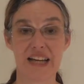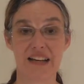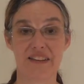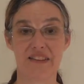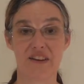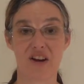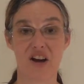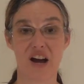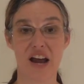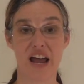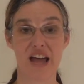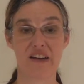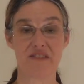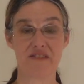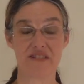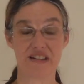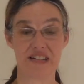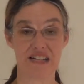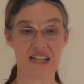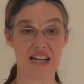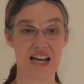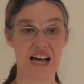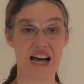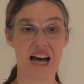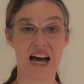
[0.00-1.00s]
and they're
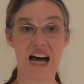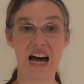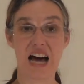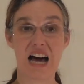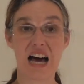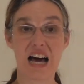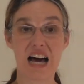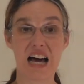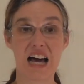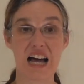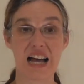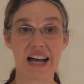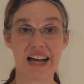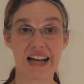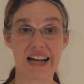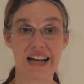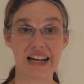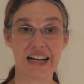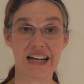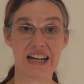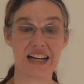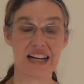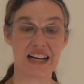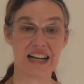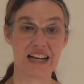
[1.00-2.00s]
having to
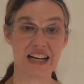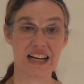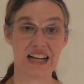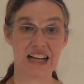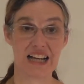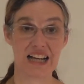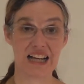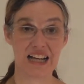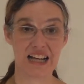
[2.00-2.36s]
hide, and